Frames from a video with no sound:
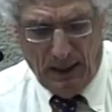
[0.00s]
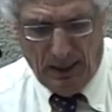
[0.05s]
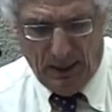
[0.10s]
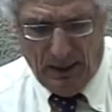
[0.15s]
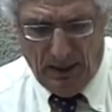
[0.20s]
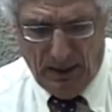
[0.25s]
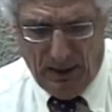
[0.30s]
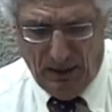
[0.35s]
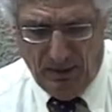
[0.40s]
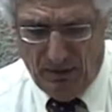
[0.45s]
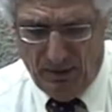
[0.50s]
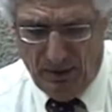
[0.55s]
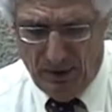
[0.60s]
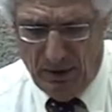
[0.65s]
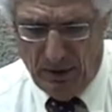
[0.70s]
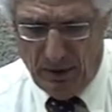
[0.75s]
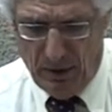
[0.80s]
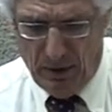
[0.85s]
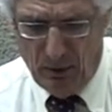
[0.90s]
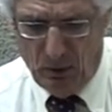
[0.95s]
And
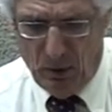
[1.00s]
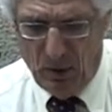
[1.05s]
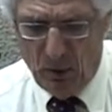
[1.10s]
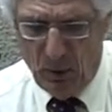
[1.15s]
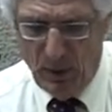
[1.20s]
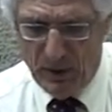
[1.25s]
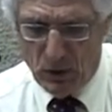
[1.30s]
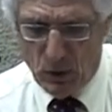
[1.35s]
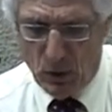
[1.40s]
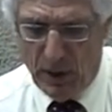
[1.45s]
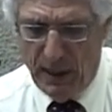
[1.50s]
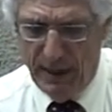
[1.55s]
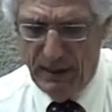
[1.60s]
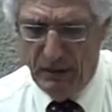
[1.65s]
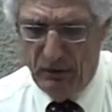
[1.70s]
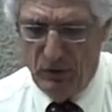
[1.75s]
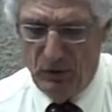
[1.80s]
what we try to